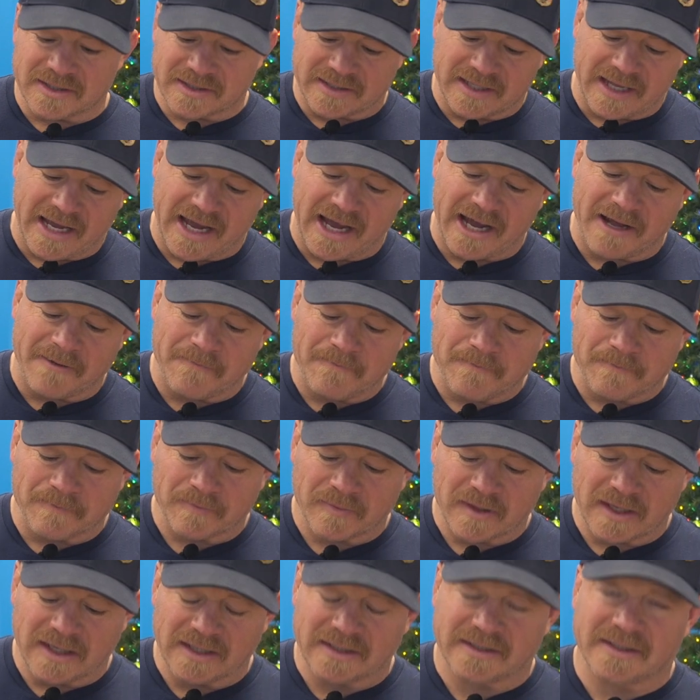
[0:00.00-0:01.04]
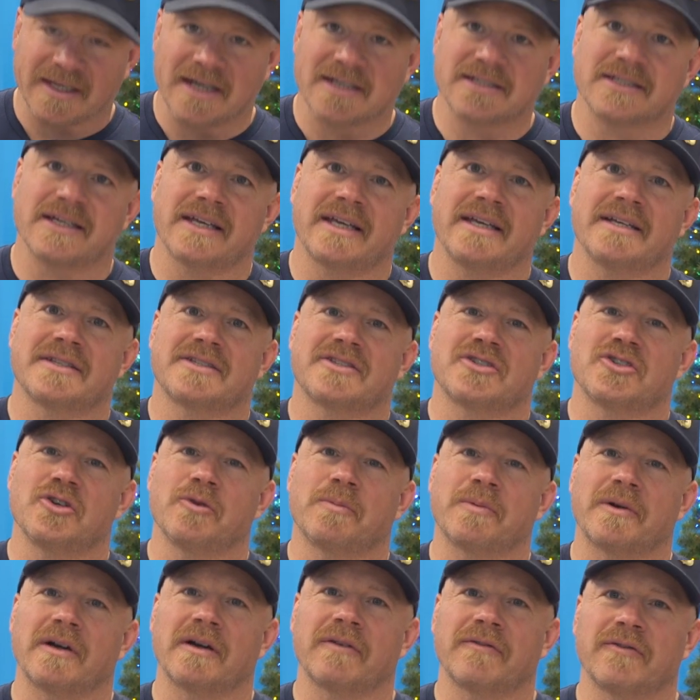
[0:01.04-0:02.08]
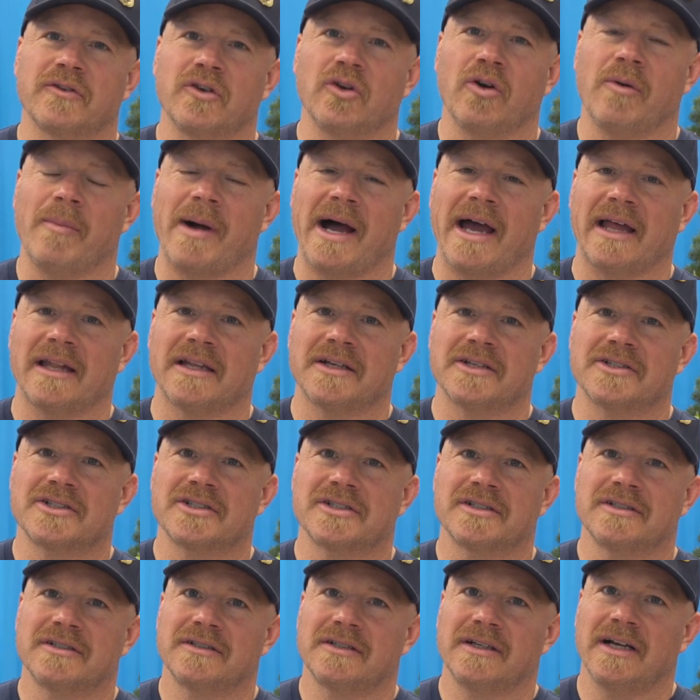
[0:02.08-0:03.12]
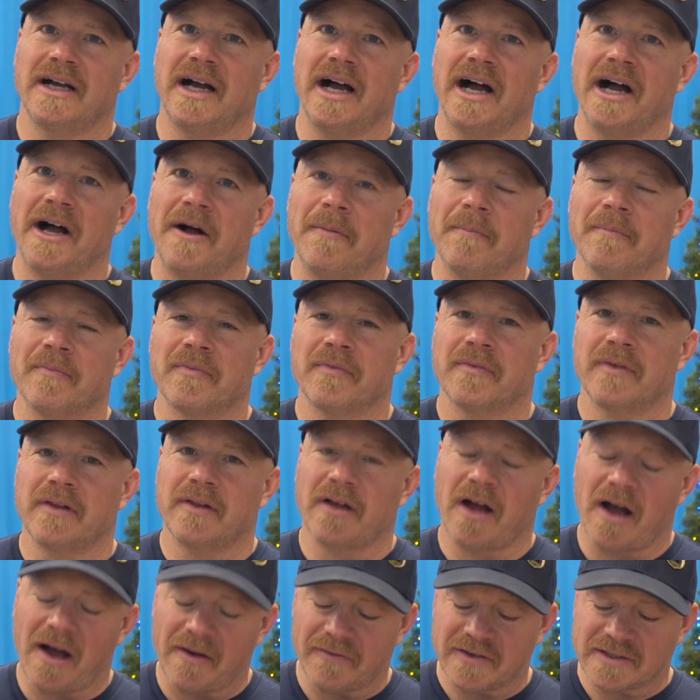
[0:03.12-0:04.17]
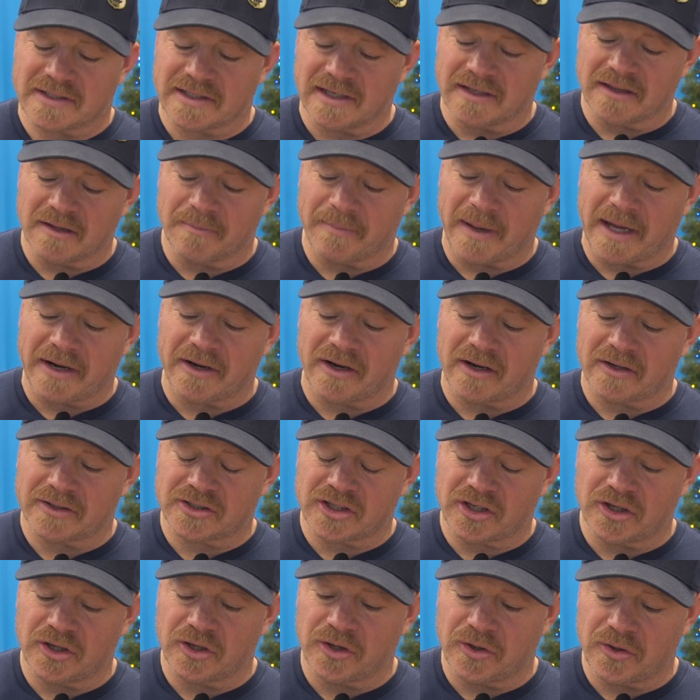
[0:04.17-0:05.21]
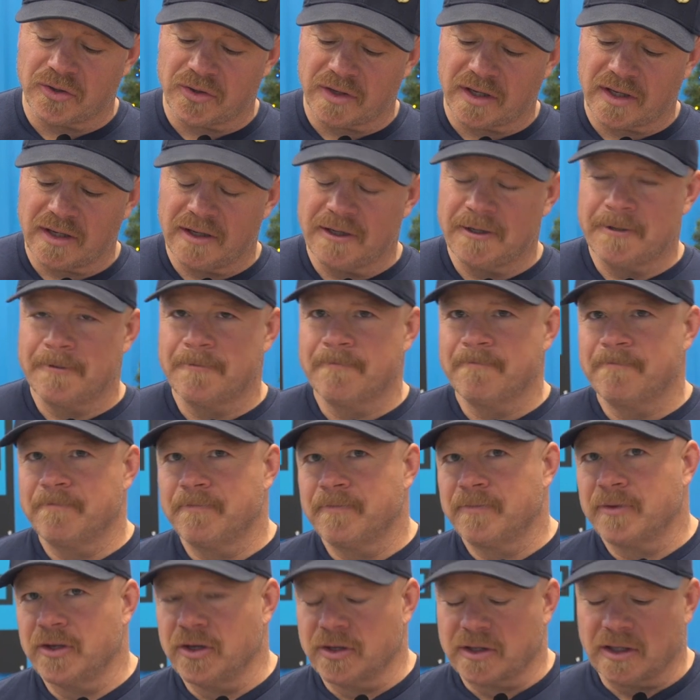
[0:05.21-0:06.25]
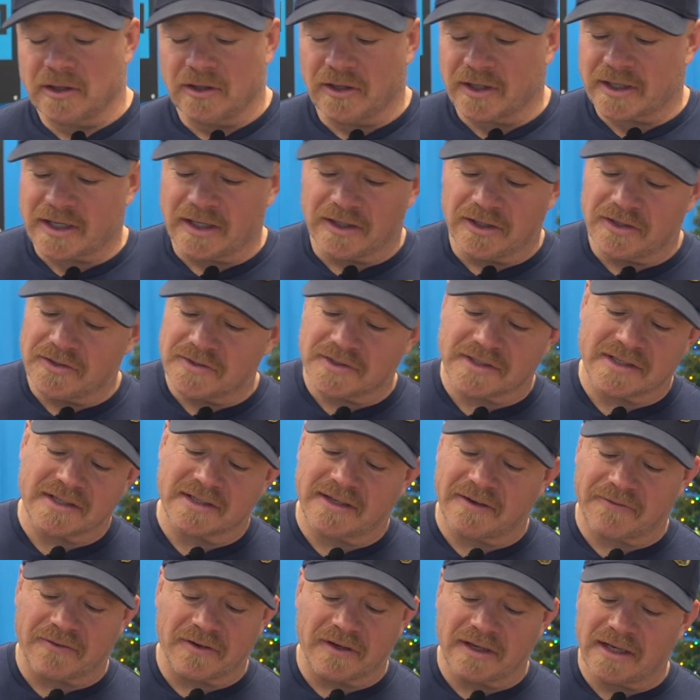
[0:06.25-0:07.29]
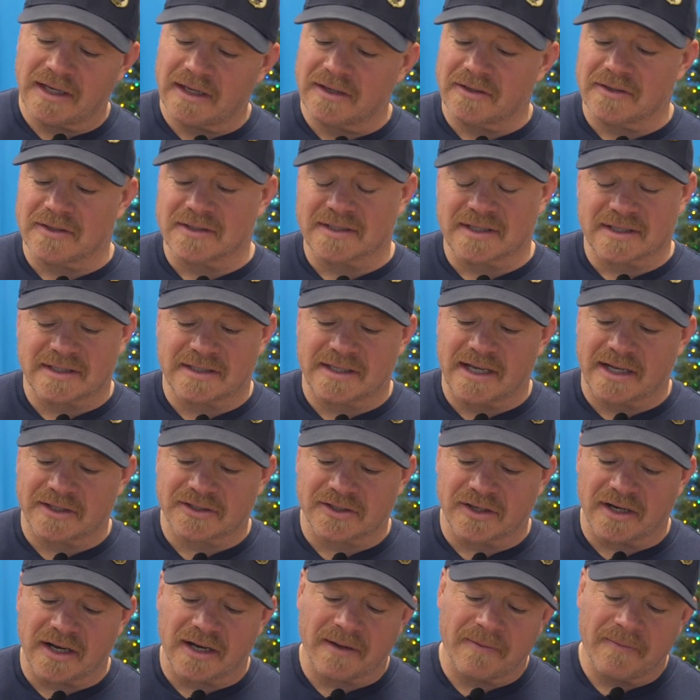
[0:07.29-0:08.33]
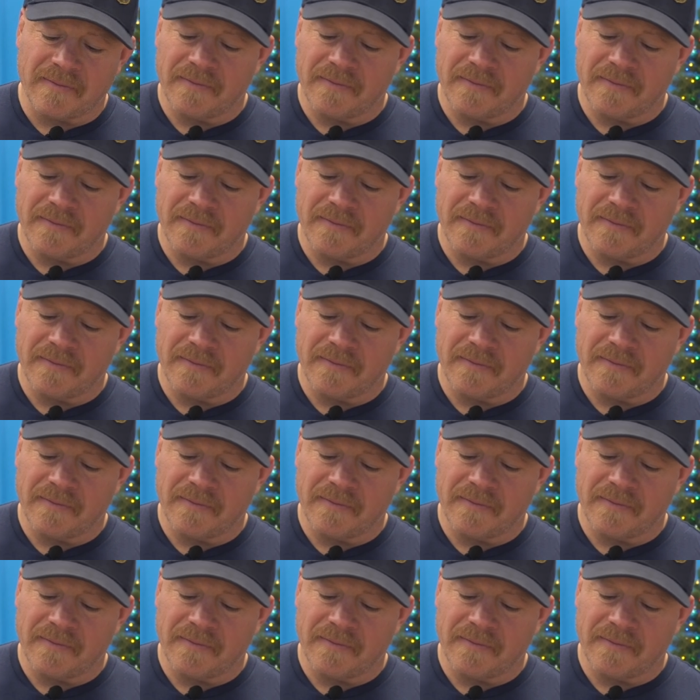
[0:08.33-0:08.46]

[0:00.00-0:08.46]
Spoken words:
is that it doesn't get super fuel mileage. Obviously, the better tuned, you can look at using different needles, etc.